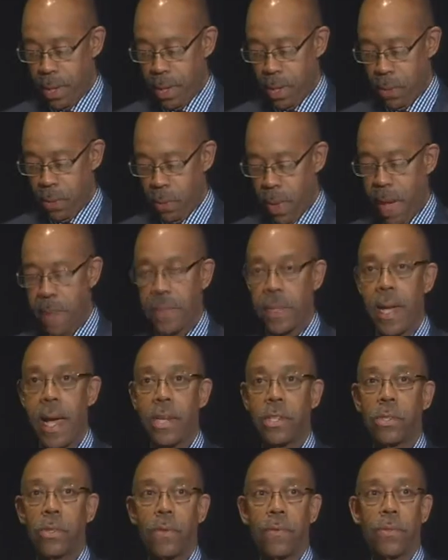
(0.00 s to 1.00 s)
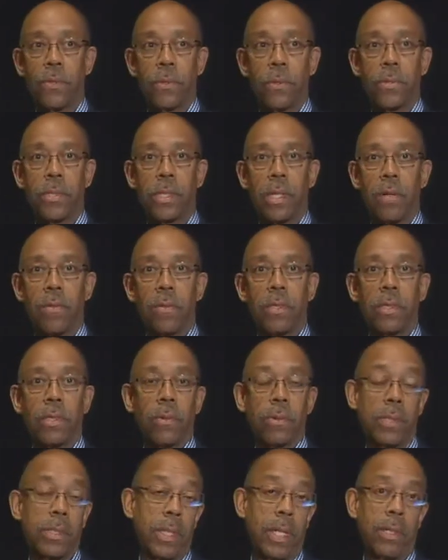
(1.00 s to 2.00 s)
We have a National Fuel Cell
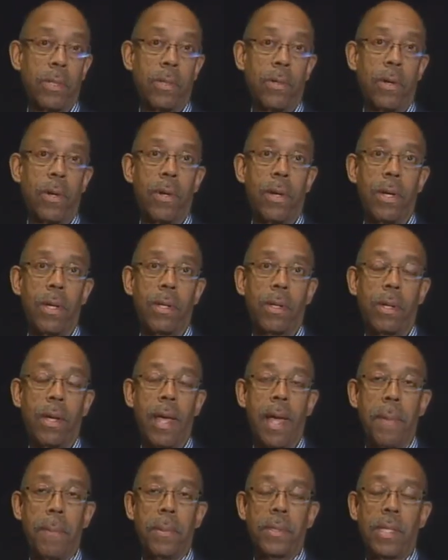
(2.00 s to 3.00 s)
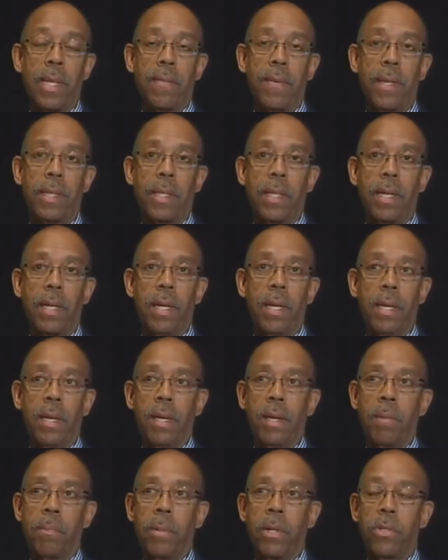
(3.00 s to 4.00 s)
Research Center on campus. I've had the
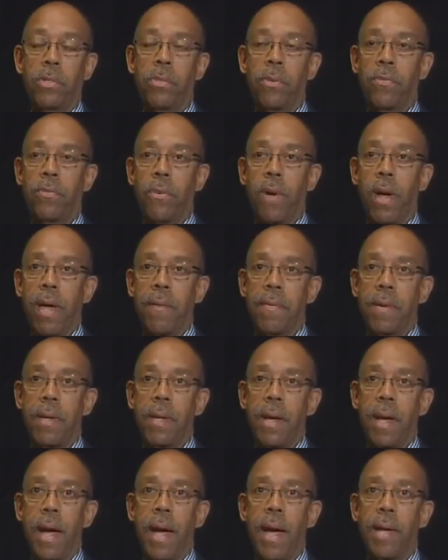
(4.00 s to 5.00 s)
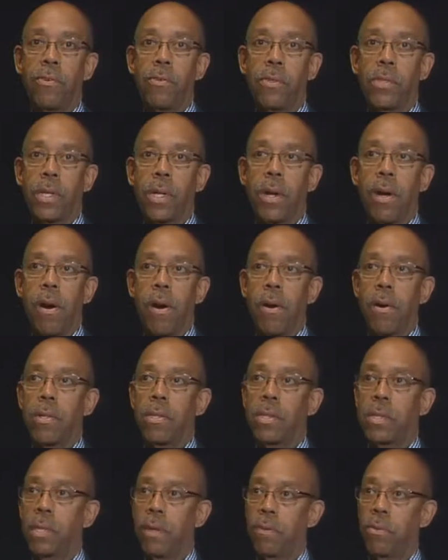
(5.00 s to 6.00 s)
pleasure of driving hydrogen
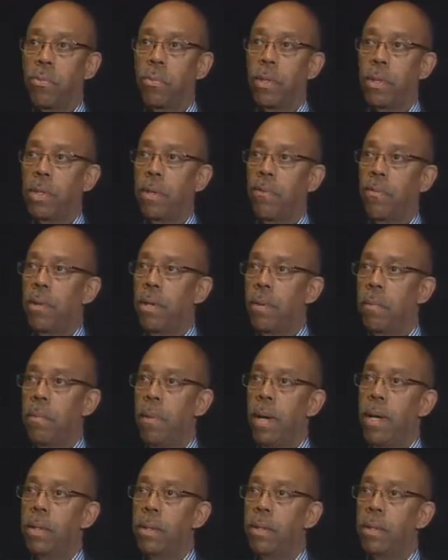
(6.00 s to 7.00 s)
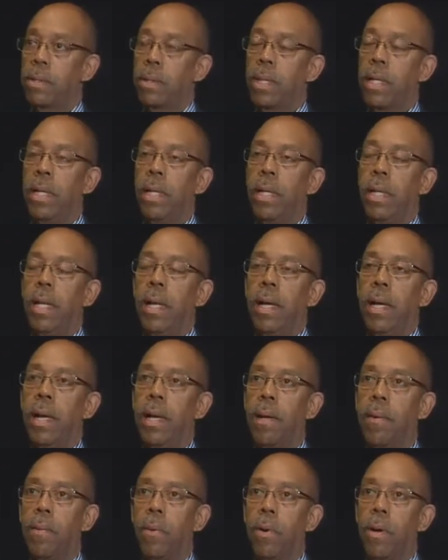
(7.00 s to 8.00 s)
cars, three different models.
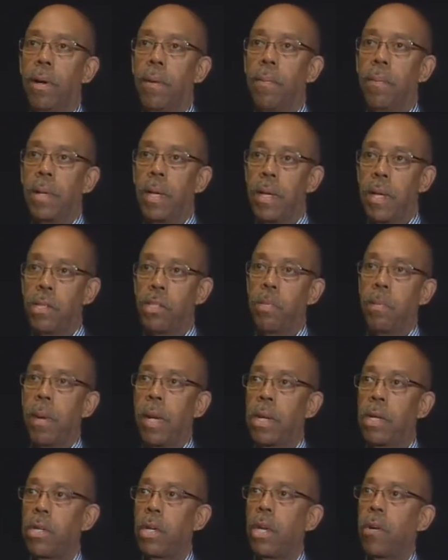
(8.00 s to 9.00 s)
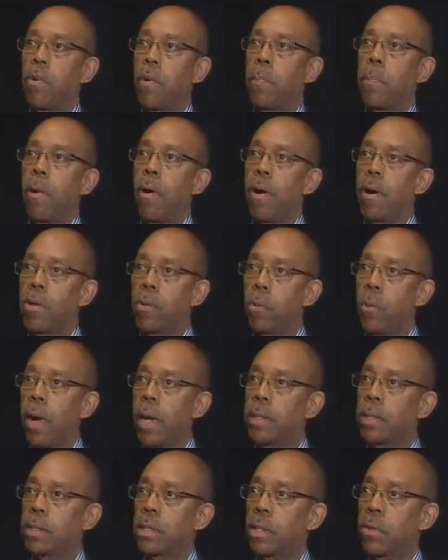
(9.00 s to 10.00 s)
Uh, um, uh, each about a year apart and
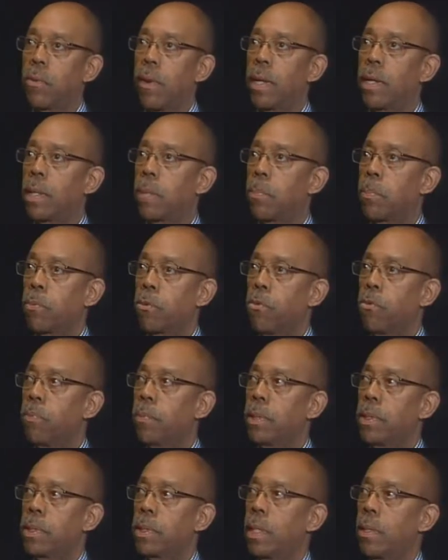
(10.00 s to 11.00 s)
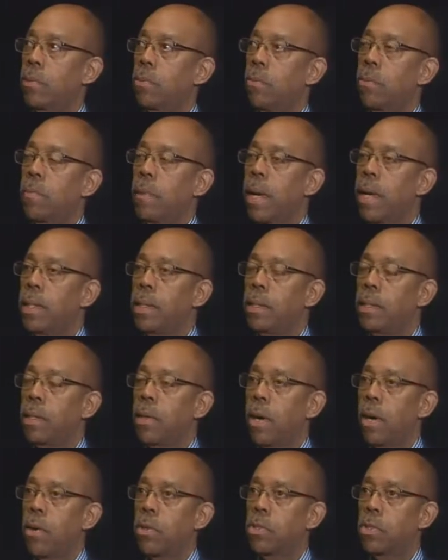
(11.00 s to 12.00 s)
watch the great improvements that were made in the
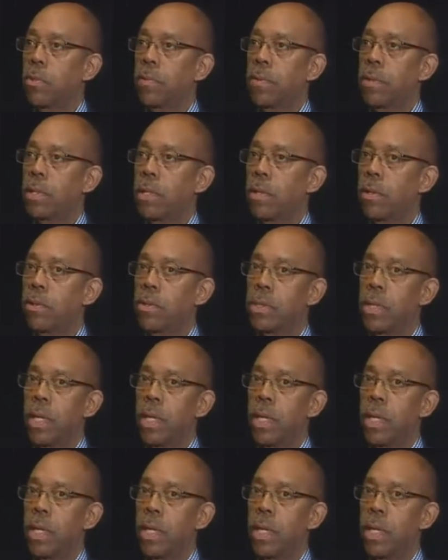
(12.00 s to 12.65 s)
cars over the years,